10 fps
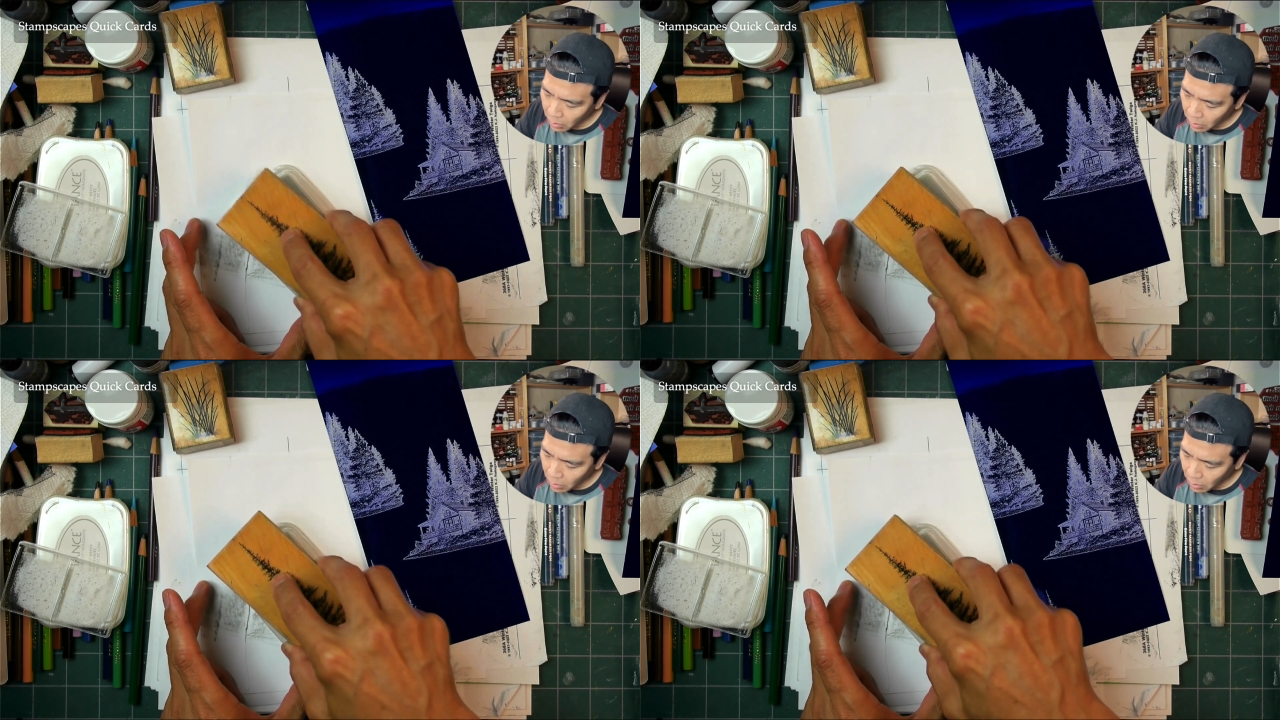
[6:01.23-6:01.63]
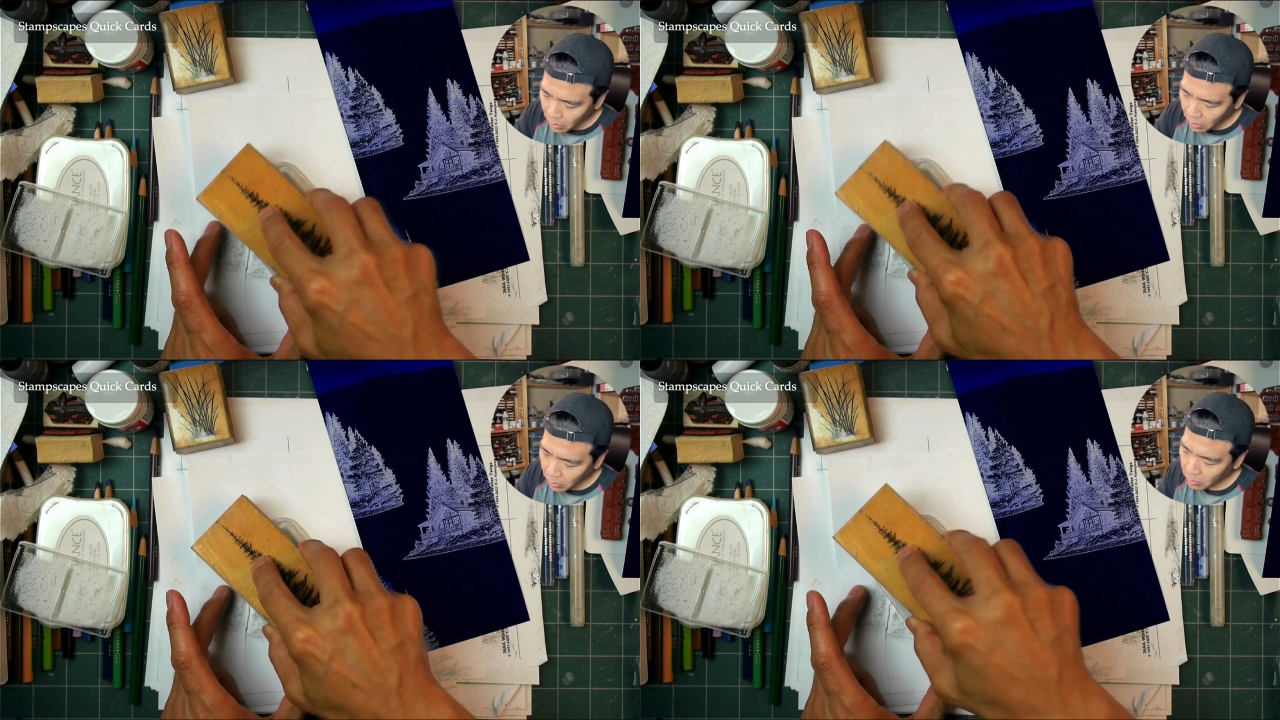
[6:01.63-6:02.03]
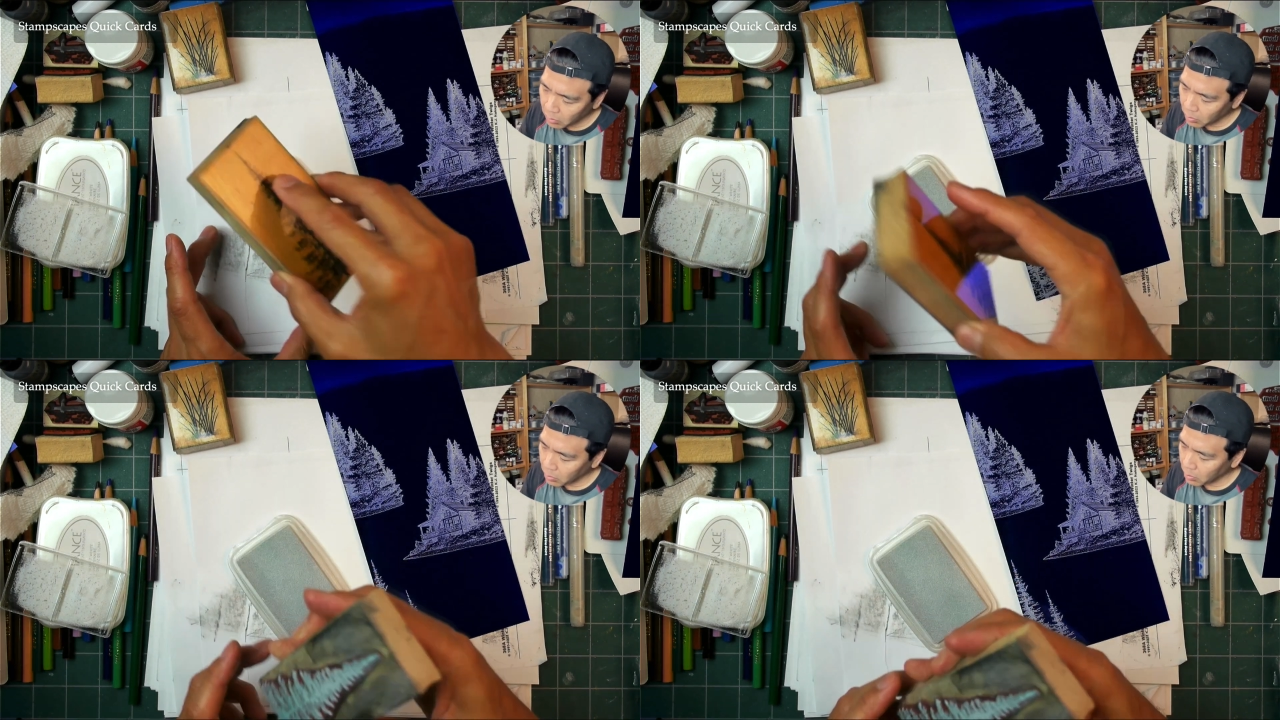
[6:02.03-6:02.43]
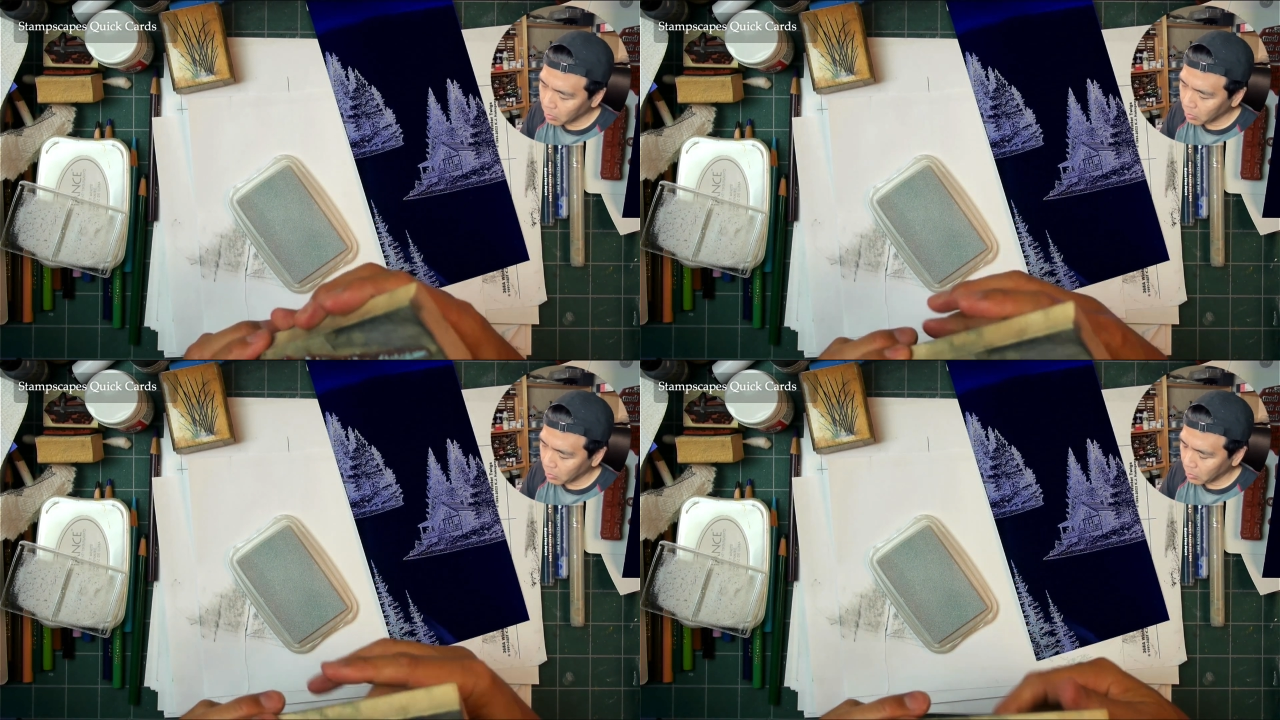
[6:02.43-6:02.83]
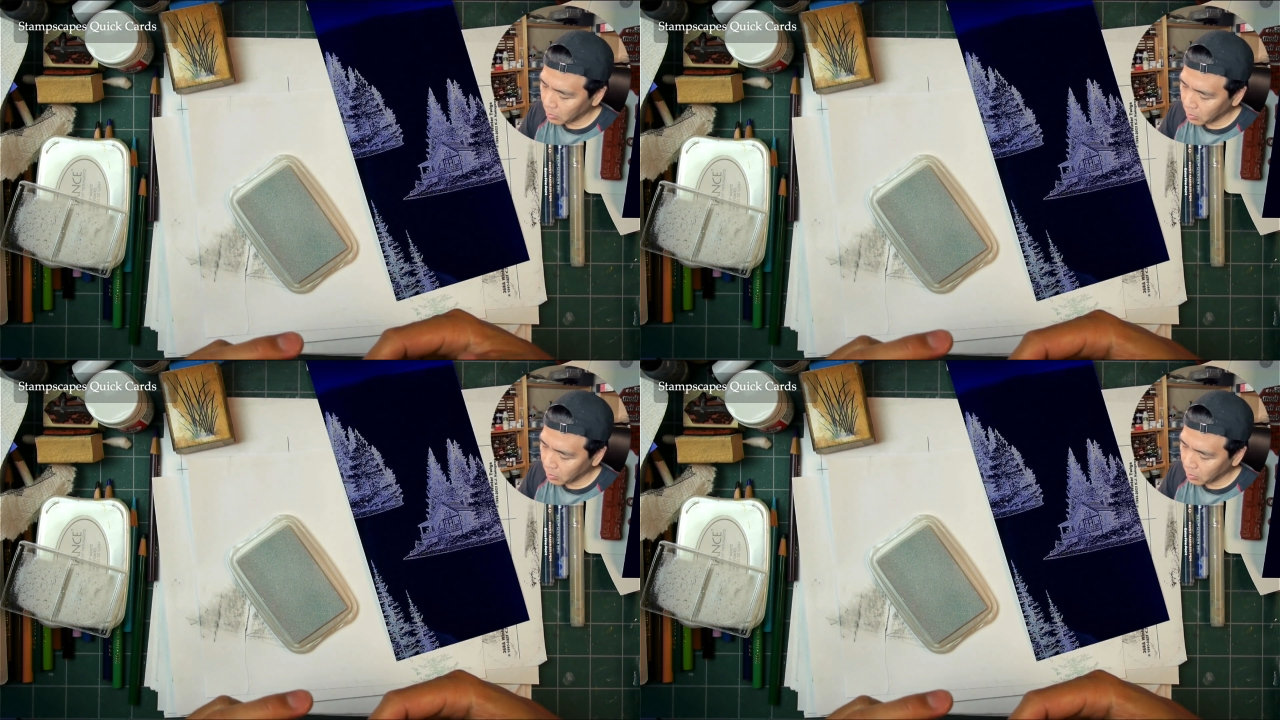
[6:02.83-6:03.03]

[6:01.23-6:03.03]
(silence)